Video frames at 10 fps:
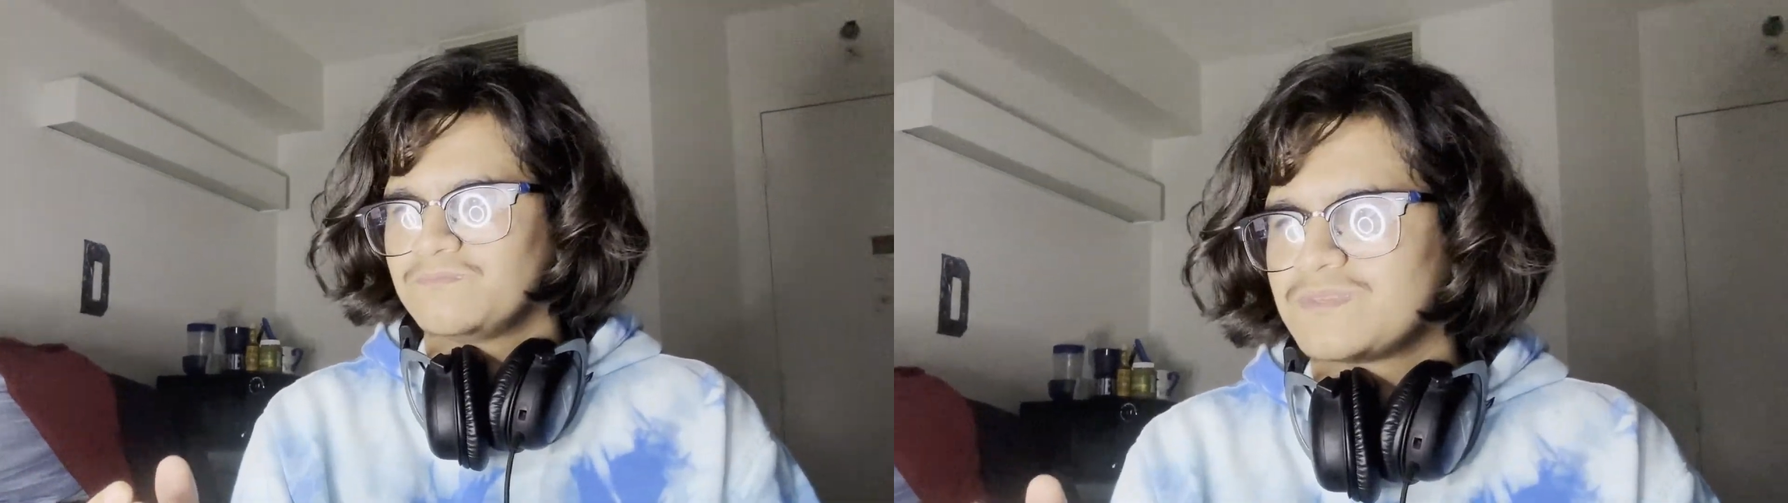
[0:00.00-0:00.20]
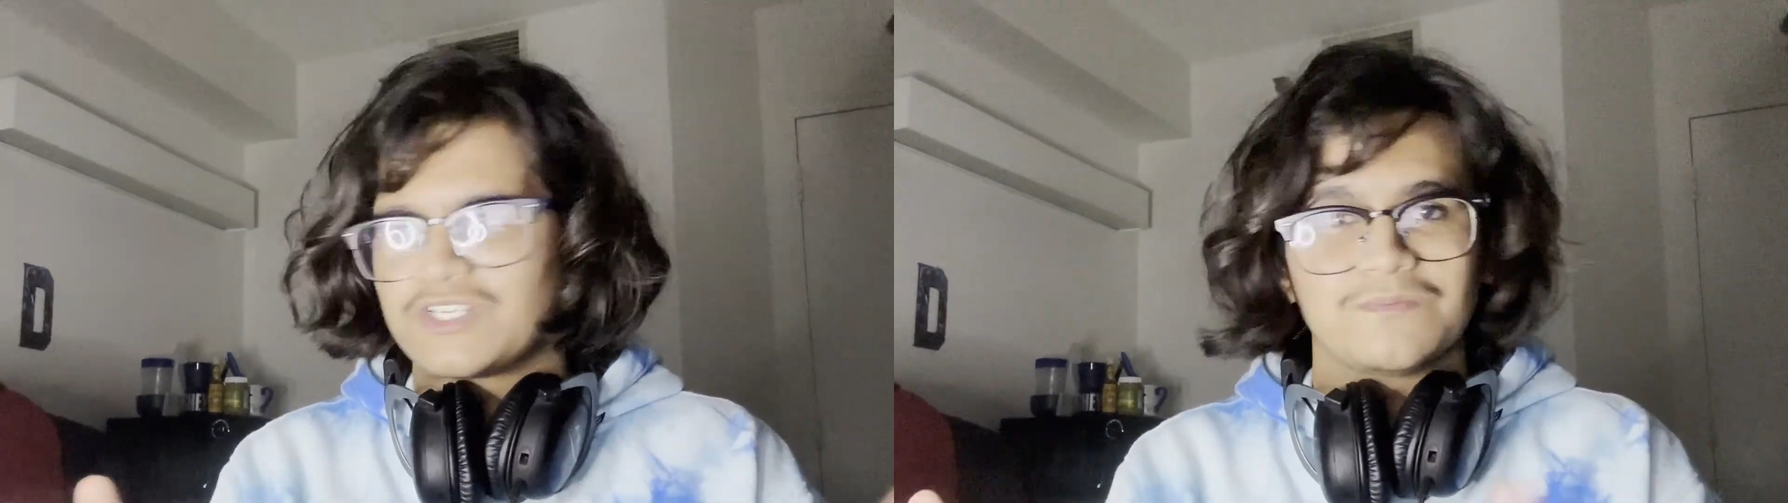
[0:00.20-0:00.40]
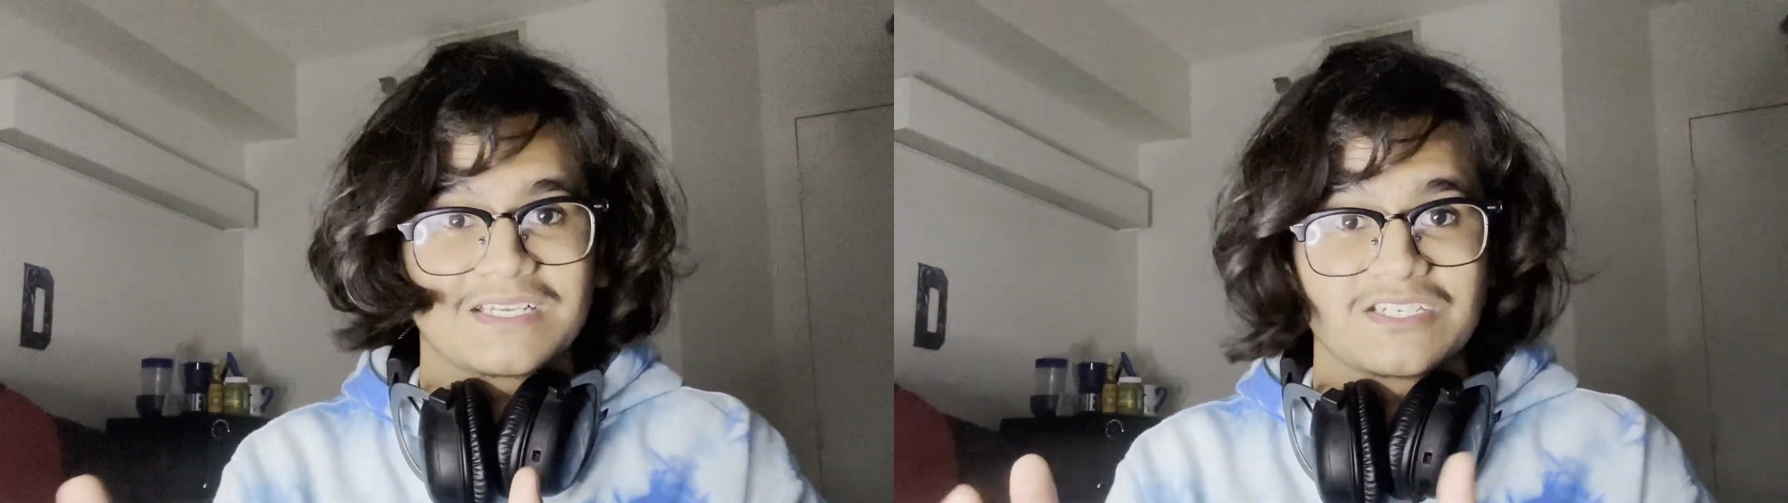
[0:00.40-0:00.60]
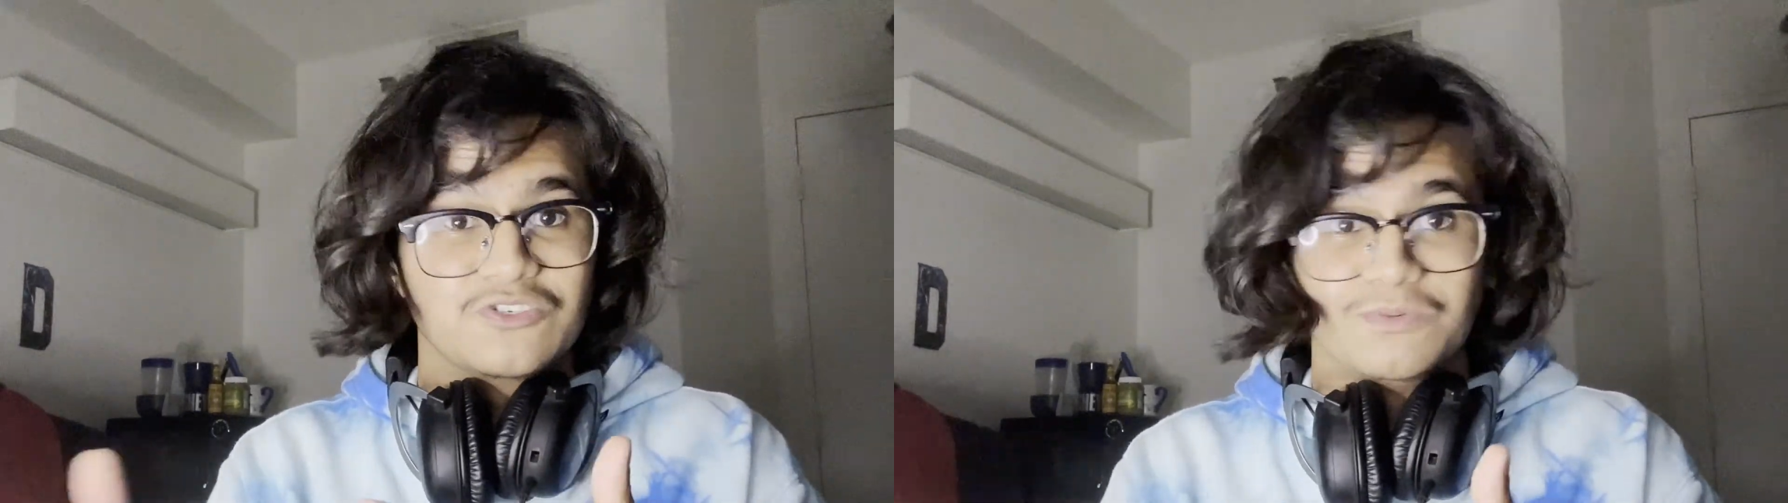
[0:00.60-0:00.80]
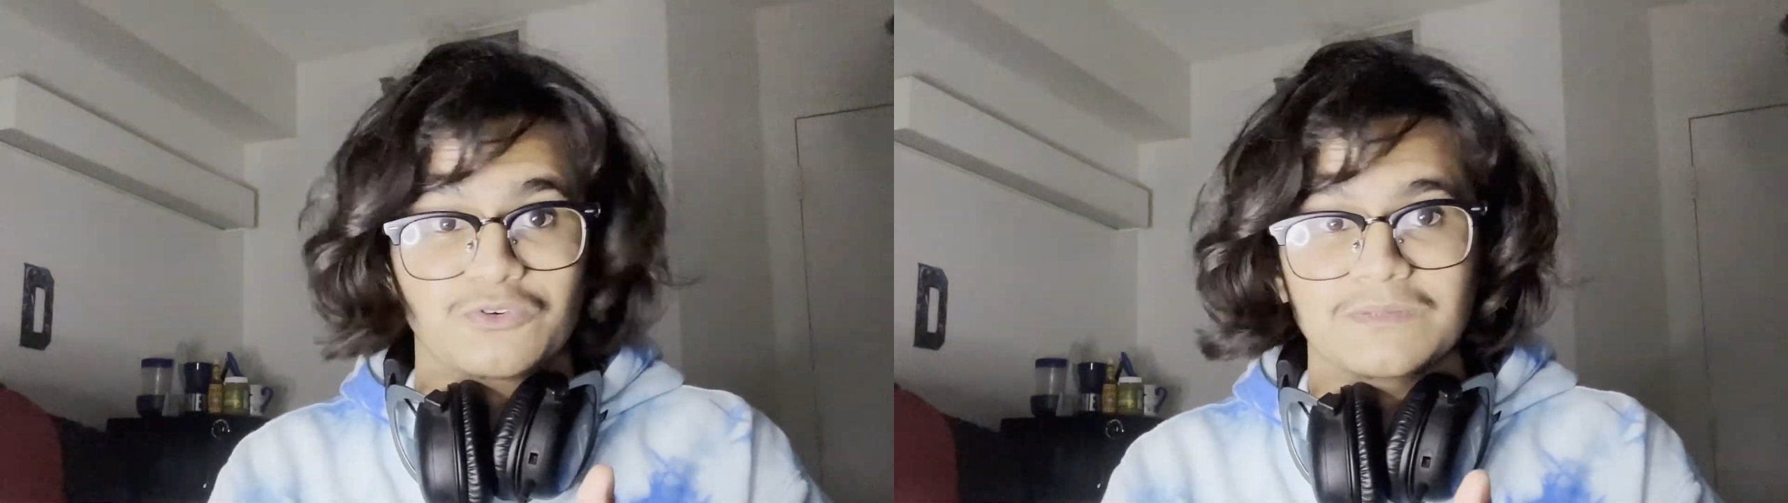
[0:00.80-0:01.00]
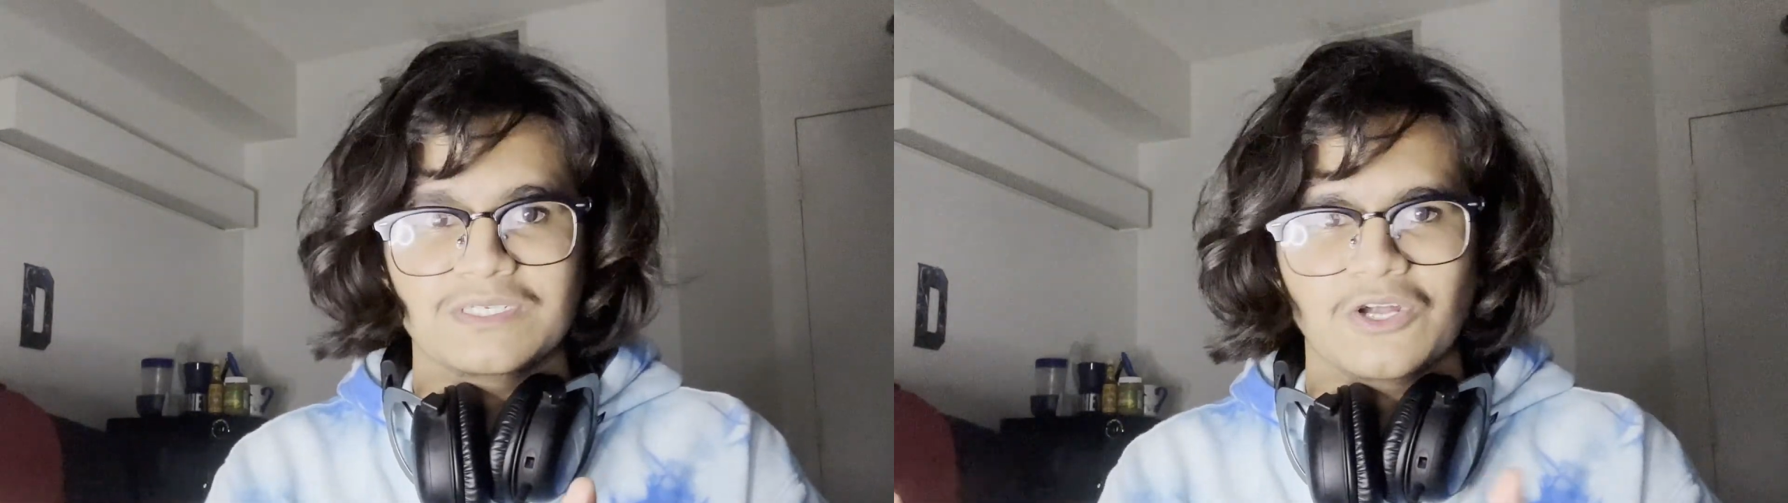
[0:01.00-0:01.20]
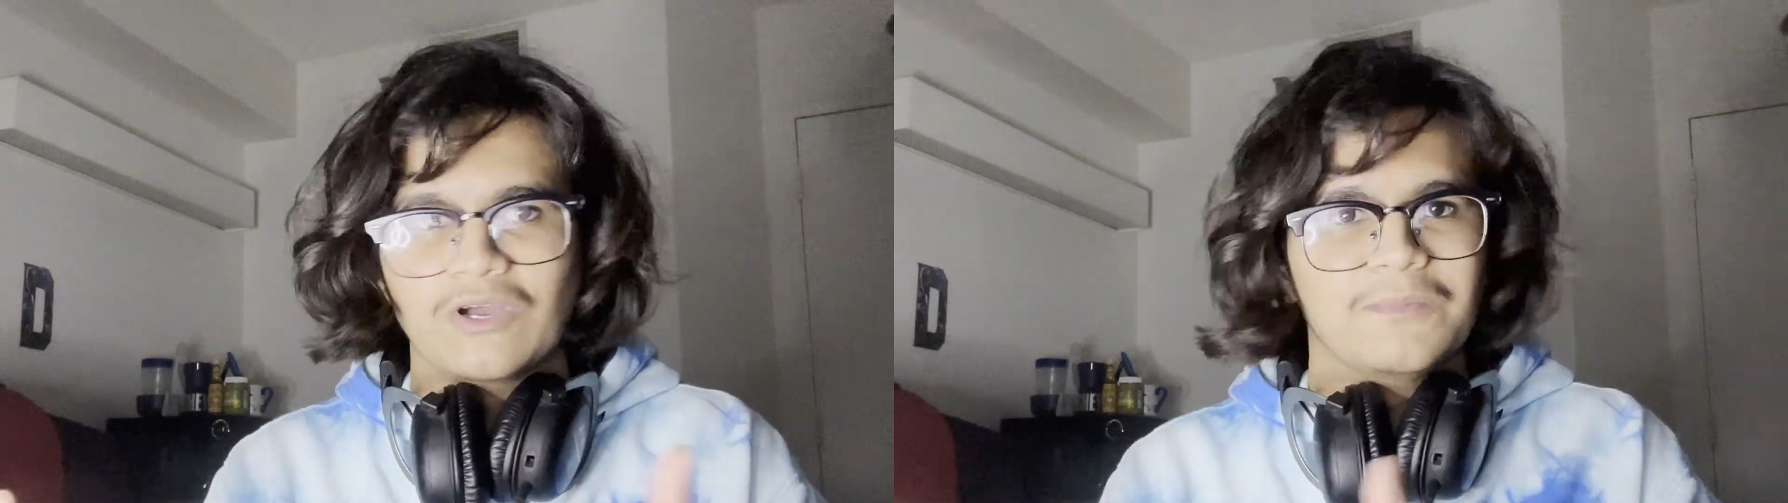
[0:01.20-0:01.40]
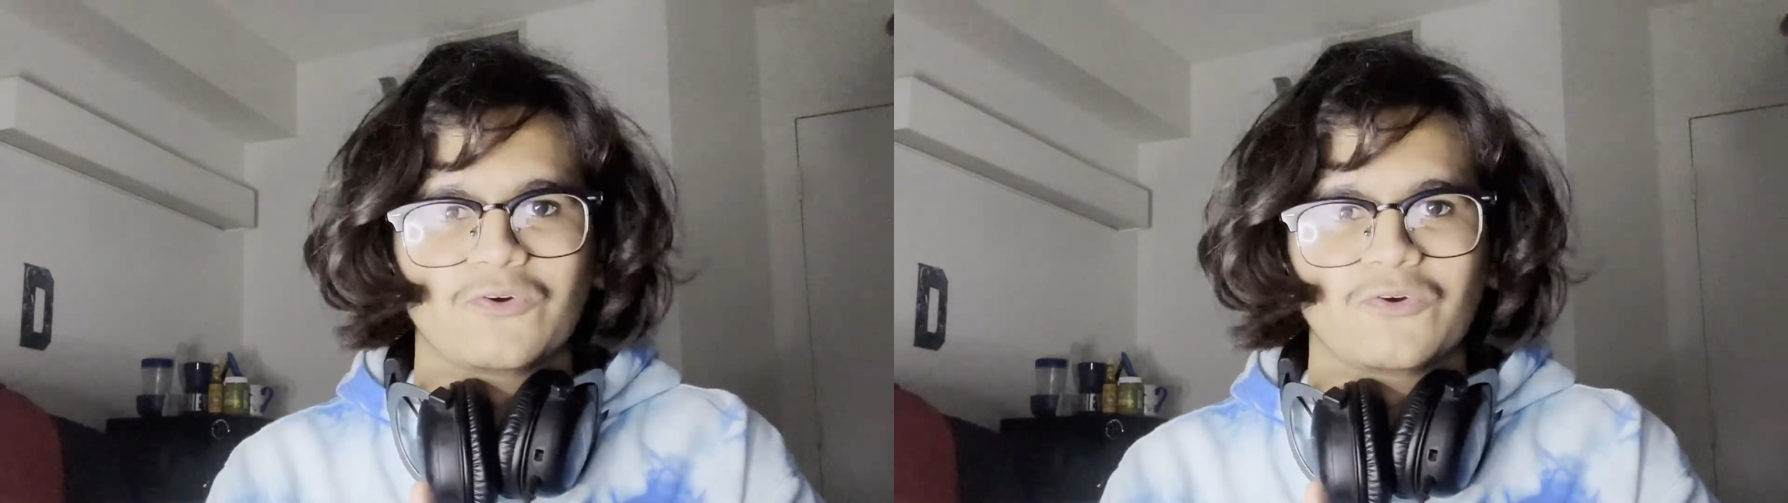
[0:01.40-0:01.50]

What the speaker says: still makes it super creepy, don't get me